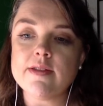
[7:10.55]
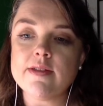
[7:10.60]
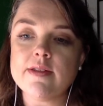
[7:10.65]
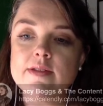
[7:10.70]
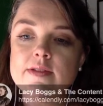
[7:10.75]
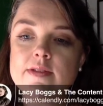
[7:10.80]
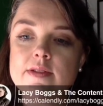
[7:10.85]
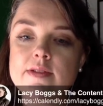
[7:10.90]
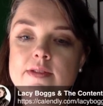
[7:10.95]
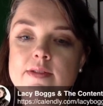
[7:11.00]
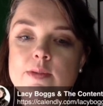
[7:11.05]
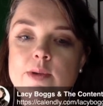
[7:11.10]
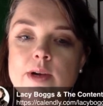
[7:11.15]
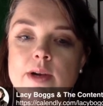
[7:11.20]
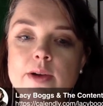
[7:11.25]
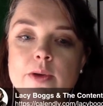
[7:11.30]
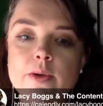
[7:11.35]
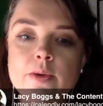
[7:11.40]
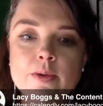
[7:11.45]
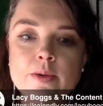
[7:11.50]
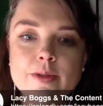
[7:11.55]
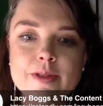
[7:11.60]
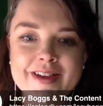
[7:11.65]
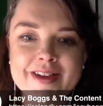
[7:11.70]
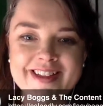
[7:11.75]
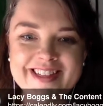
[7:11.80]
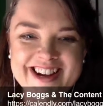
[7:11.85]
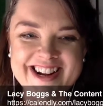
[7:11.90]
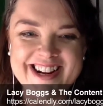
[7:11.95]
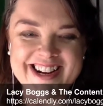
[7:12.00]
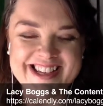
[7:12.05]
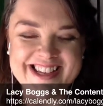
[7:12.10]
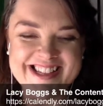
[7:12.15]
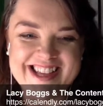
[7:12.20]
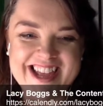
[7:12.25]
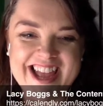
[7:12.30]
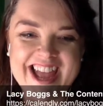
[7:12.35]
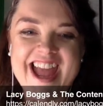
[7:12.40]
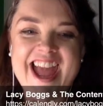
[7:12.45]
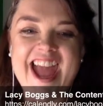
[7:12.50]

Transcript: does this work? Ooh, look, there it is.